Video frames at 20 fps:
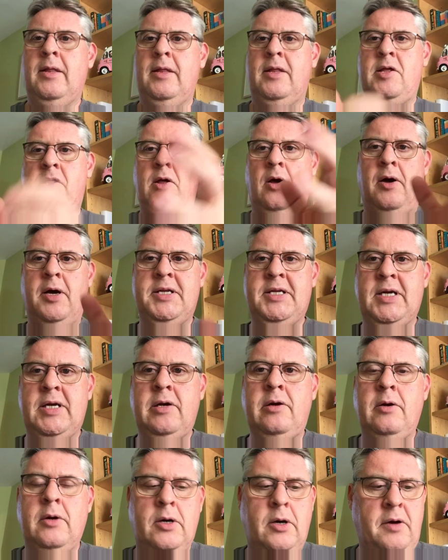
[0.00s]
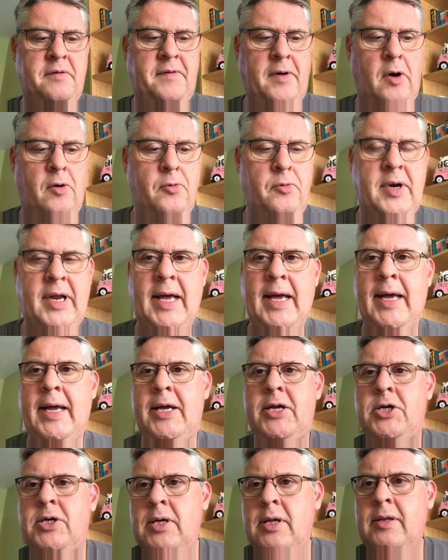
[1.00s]
this idea of old
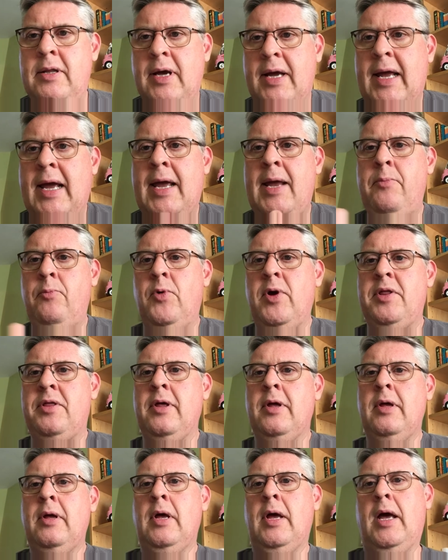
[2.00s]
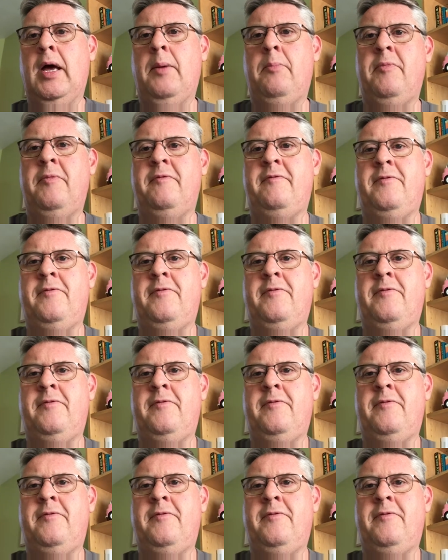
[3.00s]
age that came with um,